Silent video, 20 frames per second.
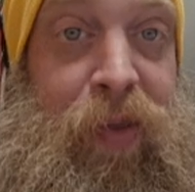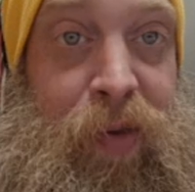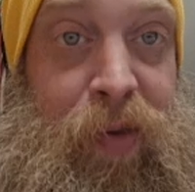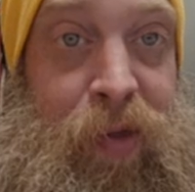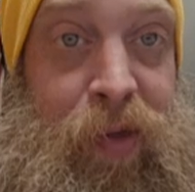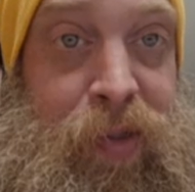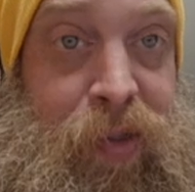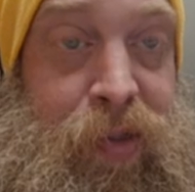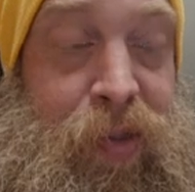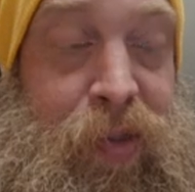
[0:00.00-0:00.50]
in
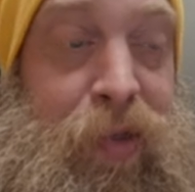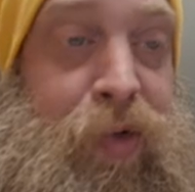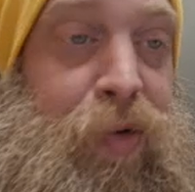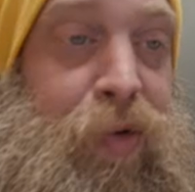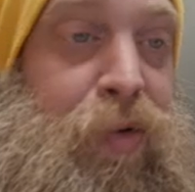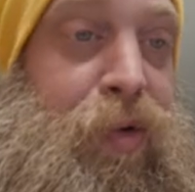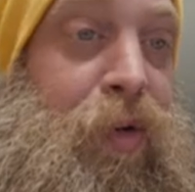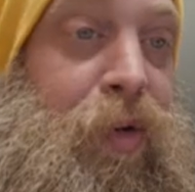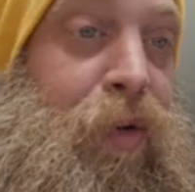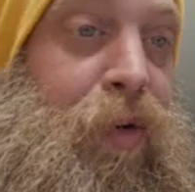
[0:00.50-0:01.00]
this
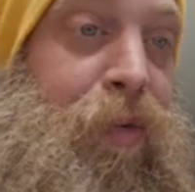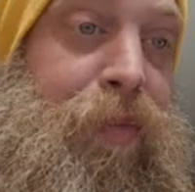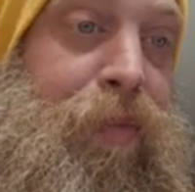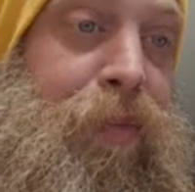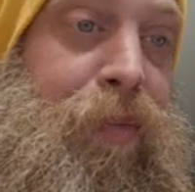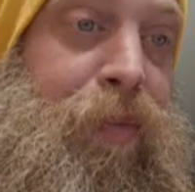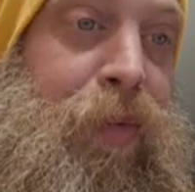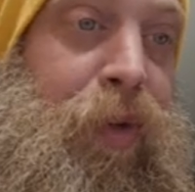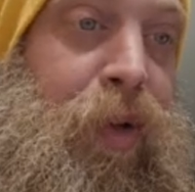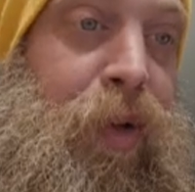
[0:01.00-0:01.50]
institution.
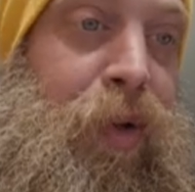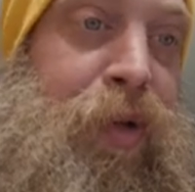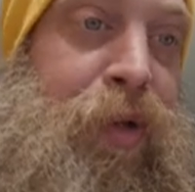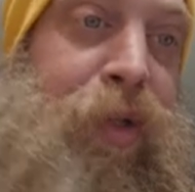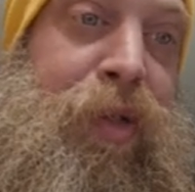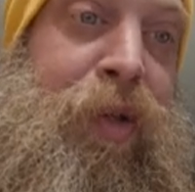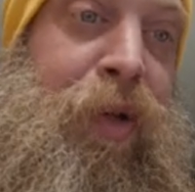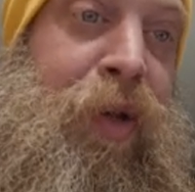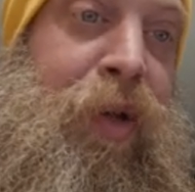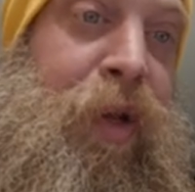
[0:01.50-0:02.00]

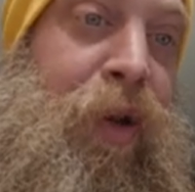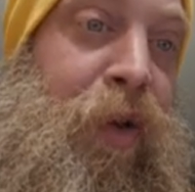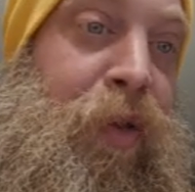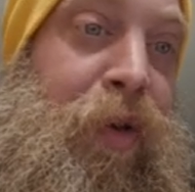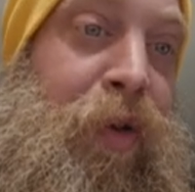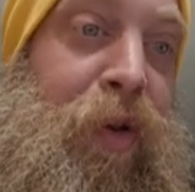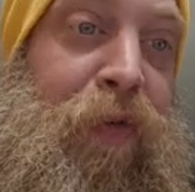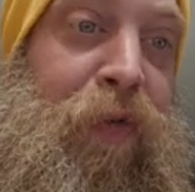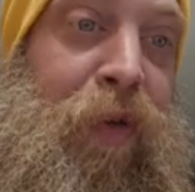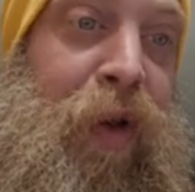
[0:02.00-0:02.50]
Just look at all the
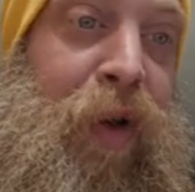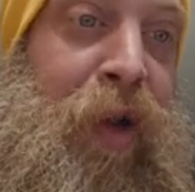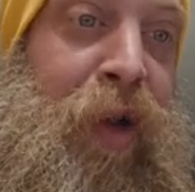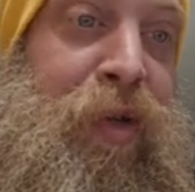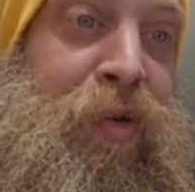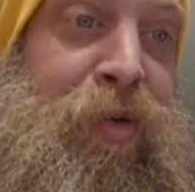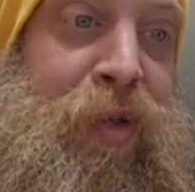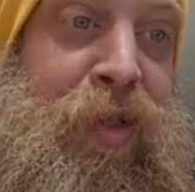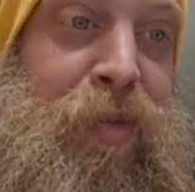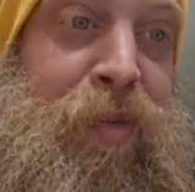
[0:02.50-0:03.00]
different
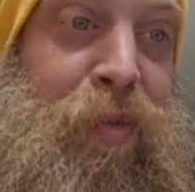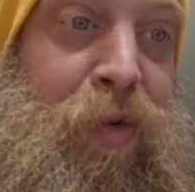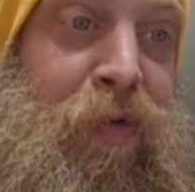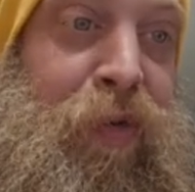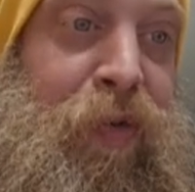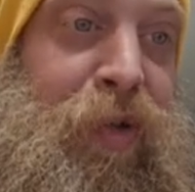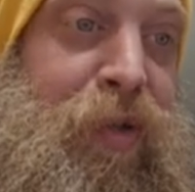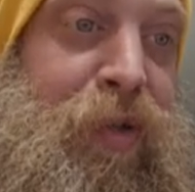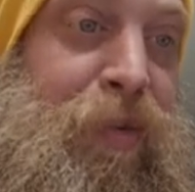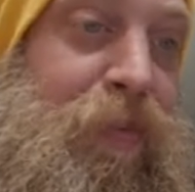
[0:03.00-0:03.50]
exorcist
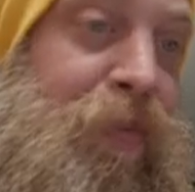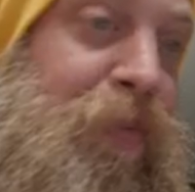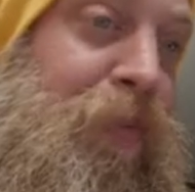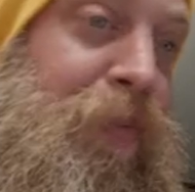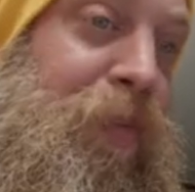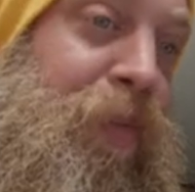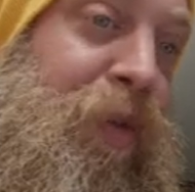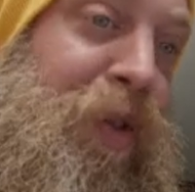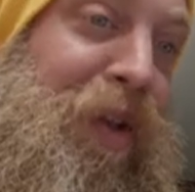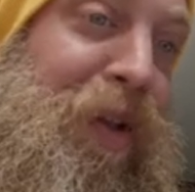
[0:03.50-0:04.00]
movies
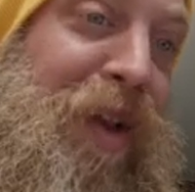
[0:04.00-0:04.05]
that